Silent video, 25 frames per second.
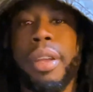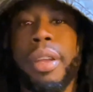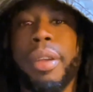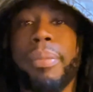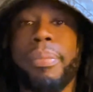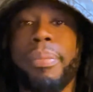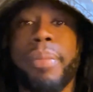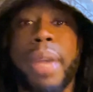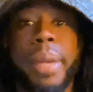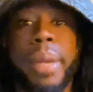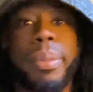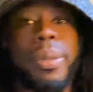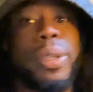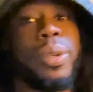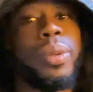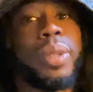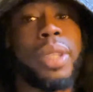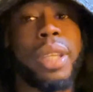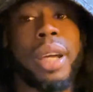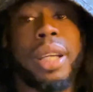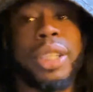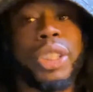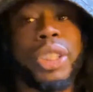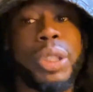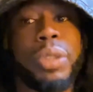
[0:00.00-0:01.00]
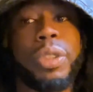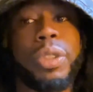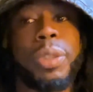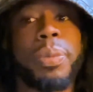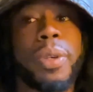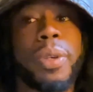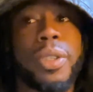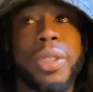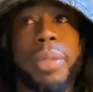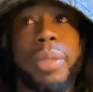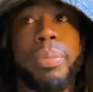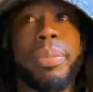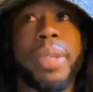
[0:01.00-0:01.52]
maybe you thought she was
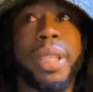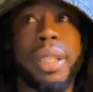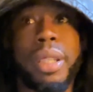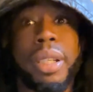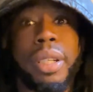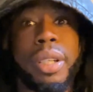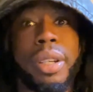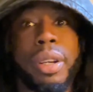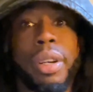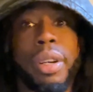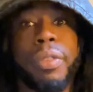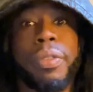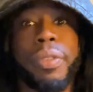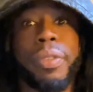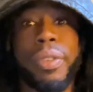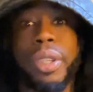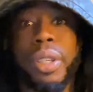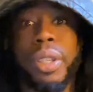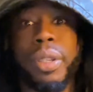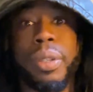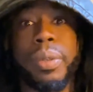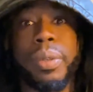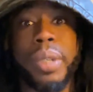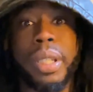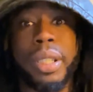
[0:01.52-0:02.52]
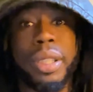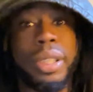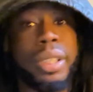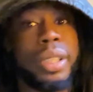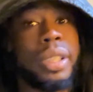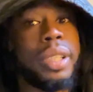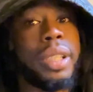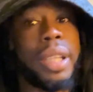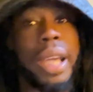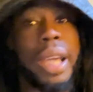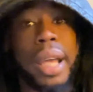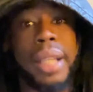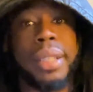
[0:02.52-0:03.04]
supposed to be the girl for you and
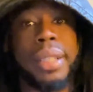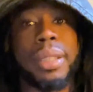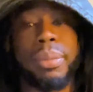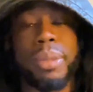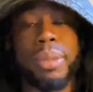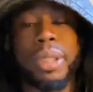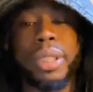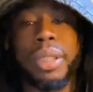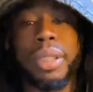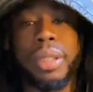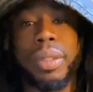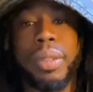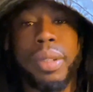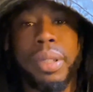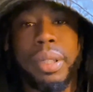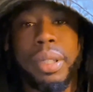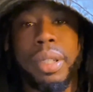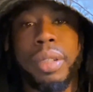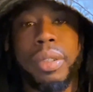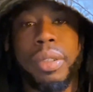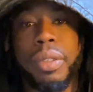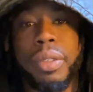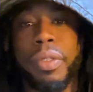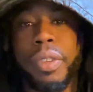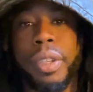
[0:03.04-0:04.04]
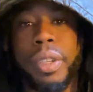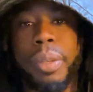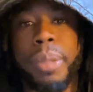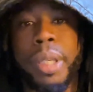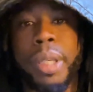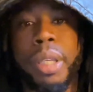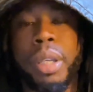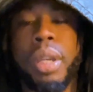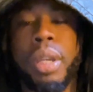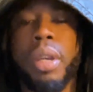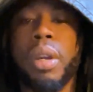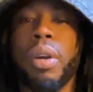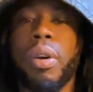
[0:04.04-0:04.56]
she got some shit going on. You feel me?
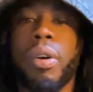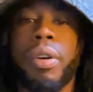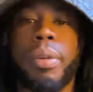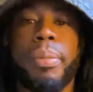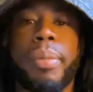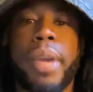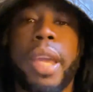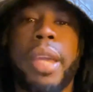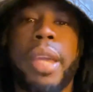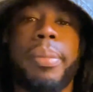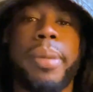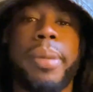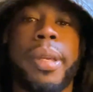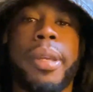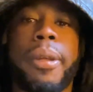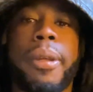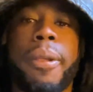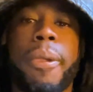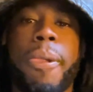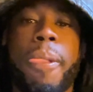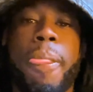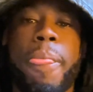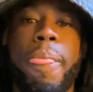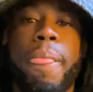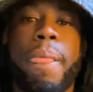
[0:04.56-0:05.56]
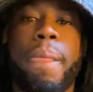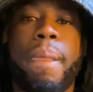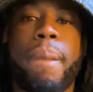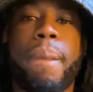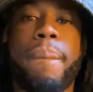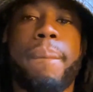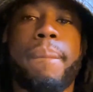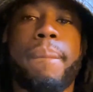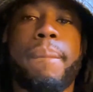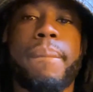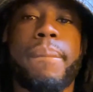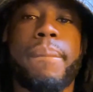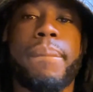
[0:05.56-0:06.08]
Or maybe,
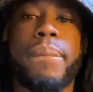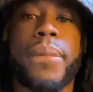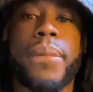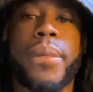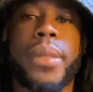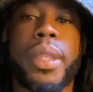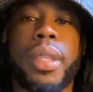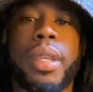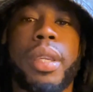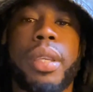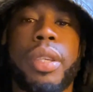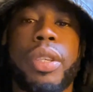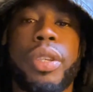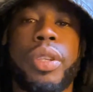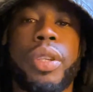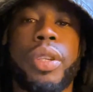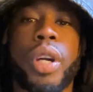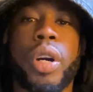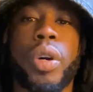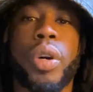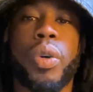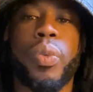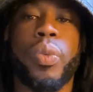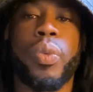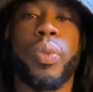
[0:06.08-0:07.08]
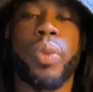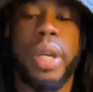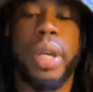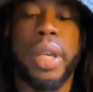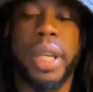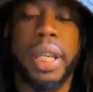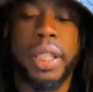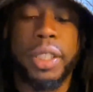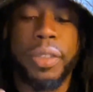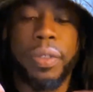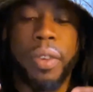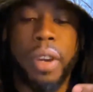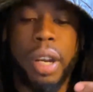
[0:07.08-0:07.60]
you know,
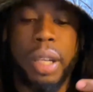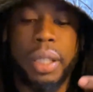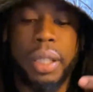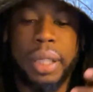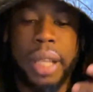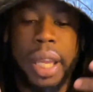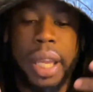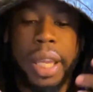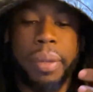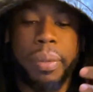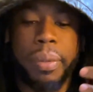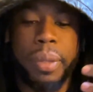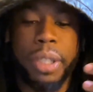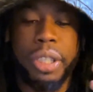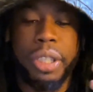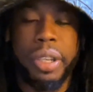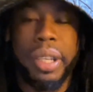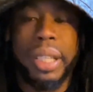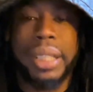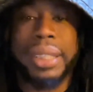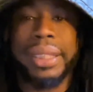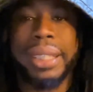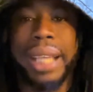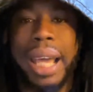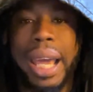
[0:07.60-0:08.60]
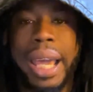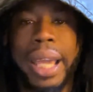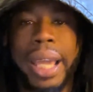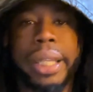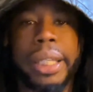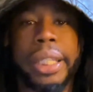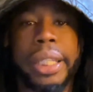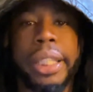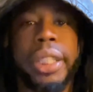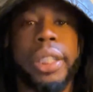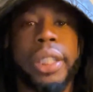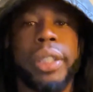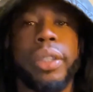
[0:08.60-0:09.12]
as far as like with your
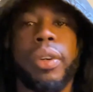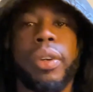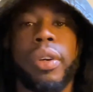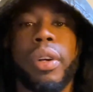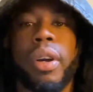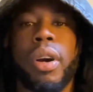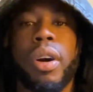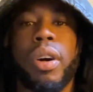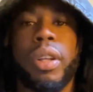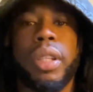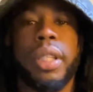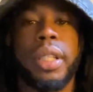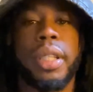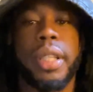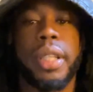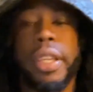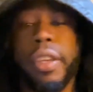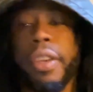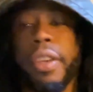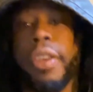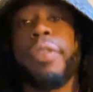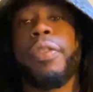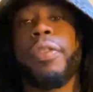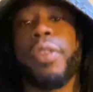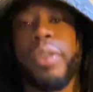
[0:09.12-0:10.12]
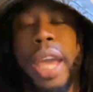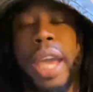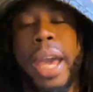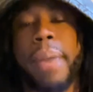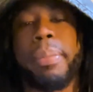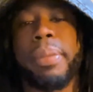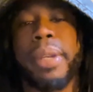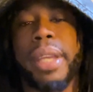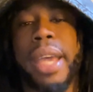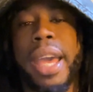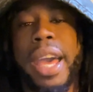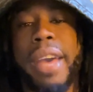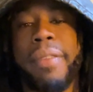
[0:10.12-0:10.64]
anxiety or all that, if you
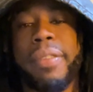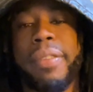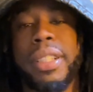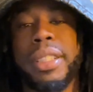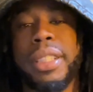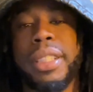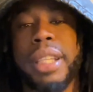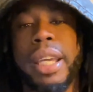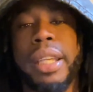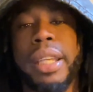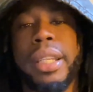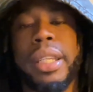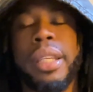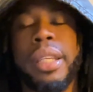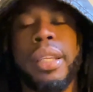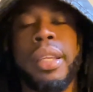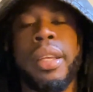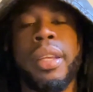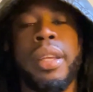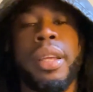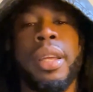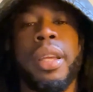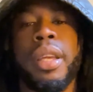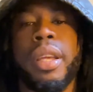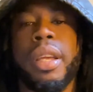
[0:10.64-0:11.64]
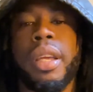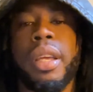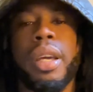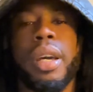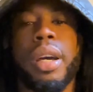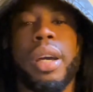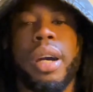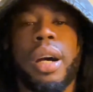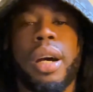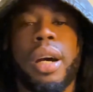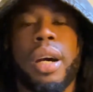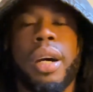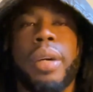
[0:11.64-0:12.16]
happen to have anxiety,
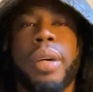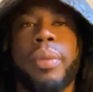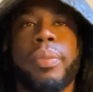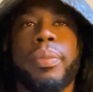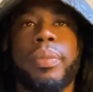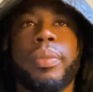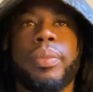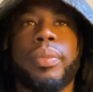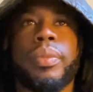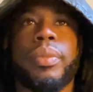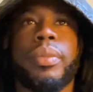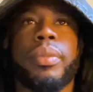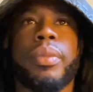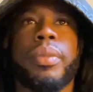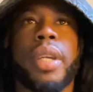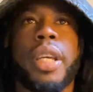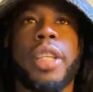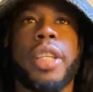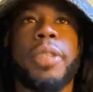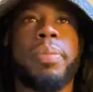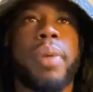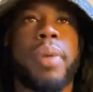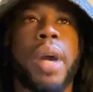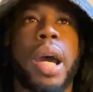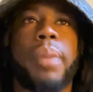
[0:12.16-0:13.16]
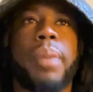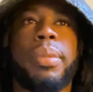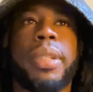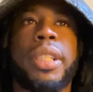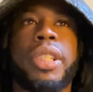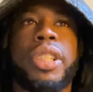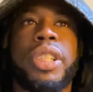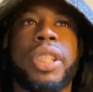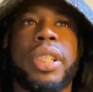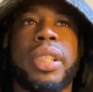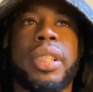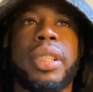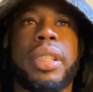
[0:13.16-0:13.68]
it's probably
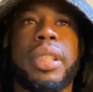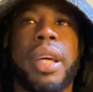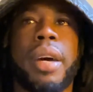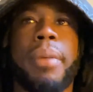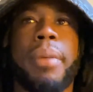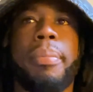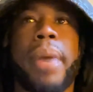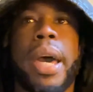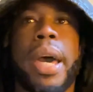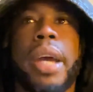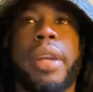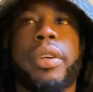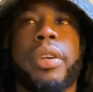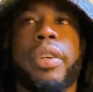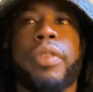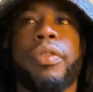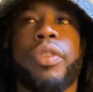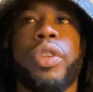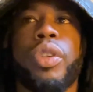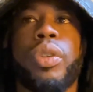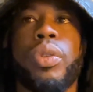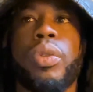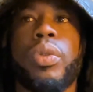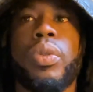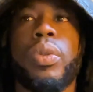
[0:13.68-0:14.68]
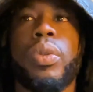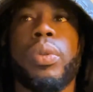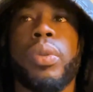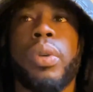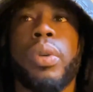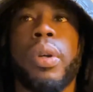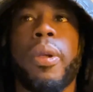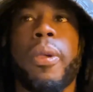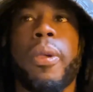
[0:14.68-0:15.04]
just a matter of you.